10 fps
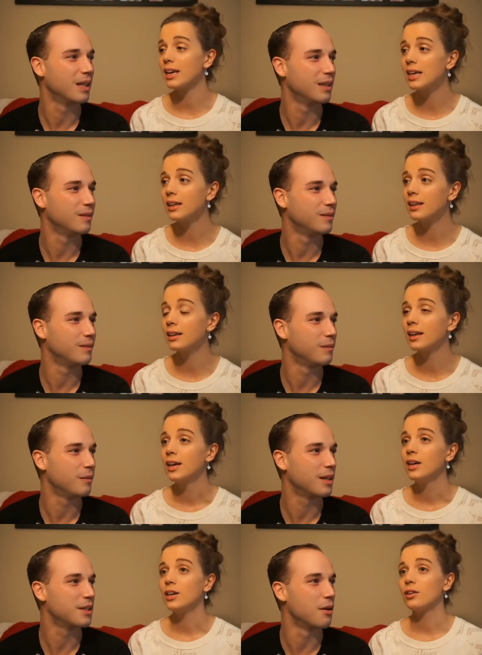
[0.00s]

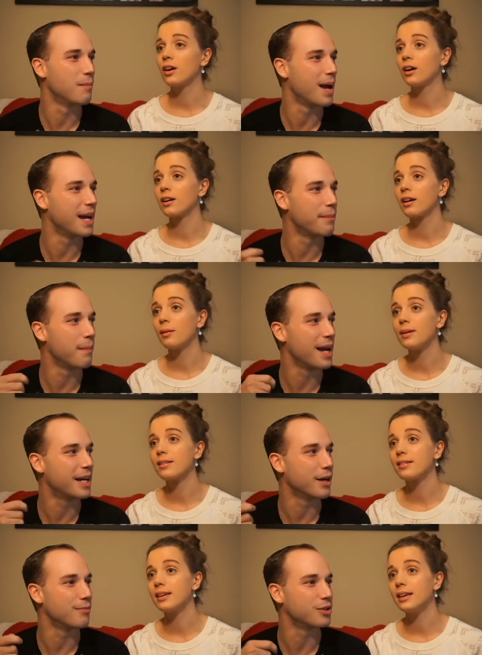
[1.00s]
Speaker 1: England,
Speaker 2: we could do a maid makeup
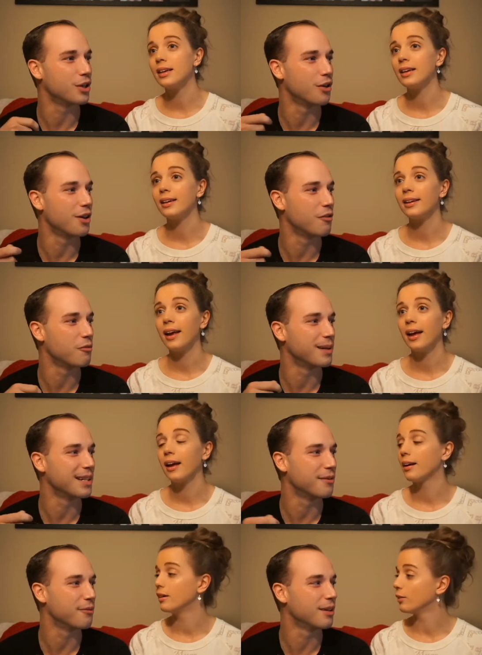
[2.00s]
show. That
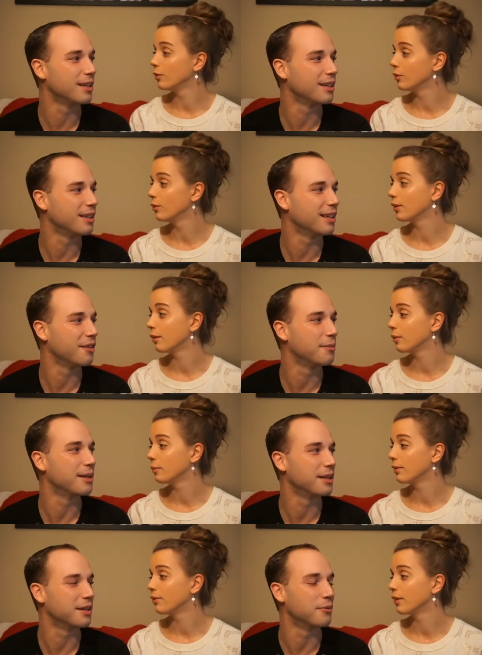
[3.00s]
would be different. Ooh, that
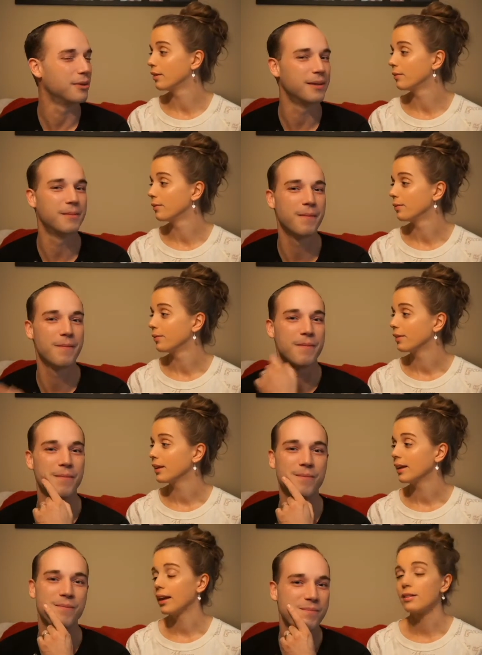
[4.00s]
would be a good one.
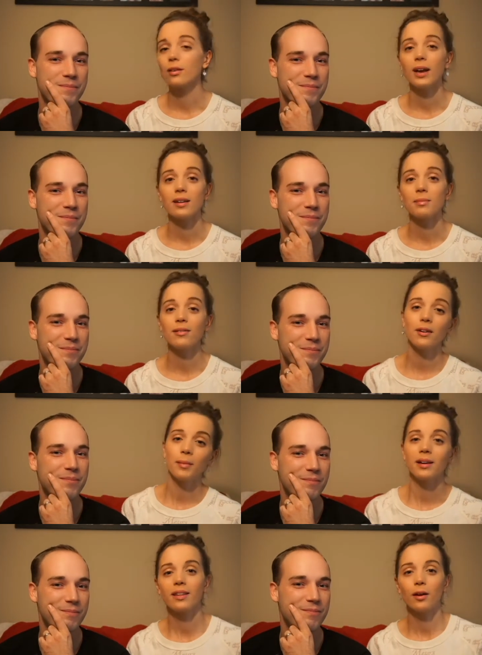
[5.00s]
Speaker 1: Yeah. So yes, my
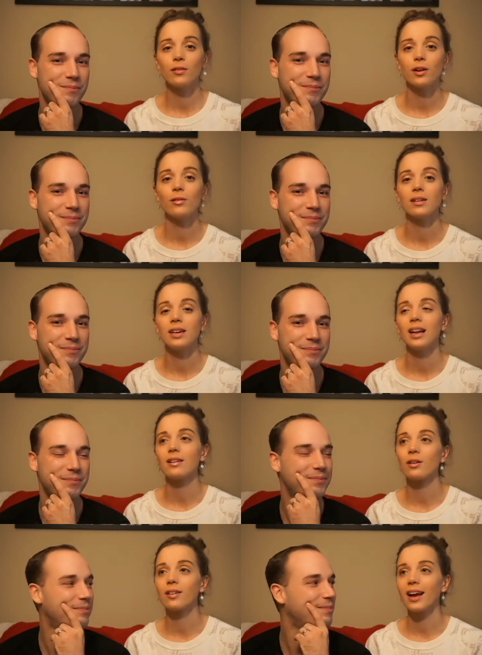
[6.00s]
favorite band are the Overtones, and he
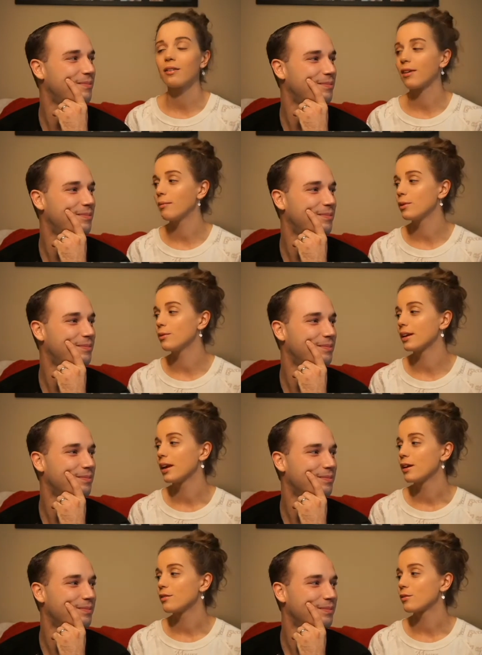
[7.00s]
likes all the kind of rap
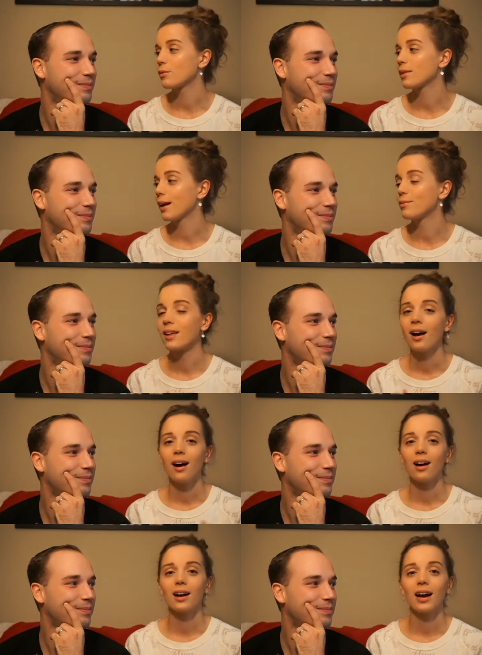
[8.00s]
music. So sometimes
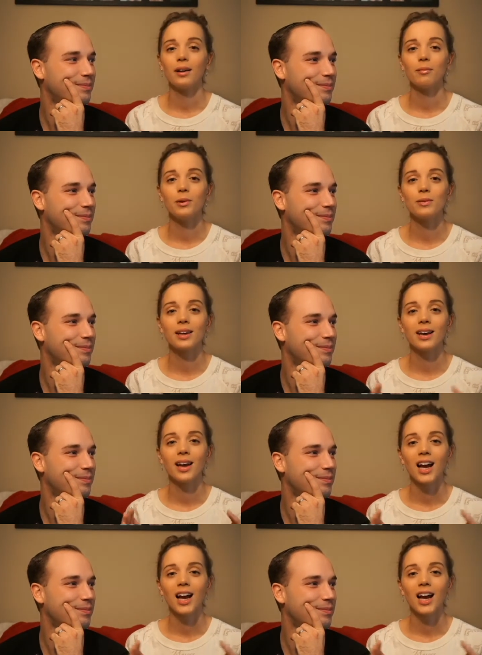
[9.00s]
our kind of music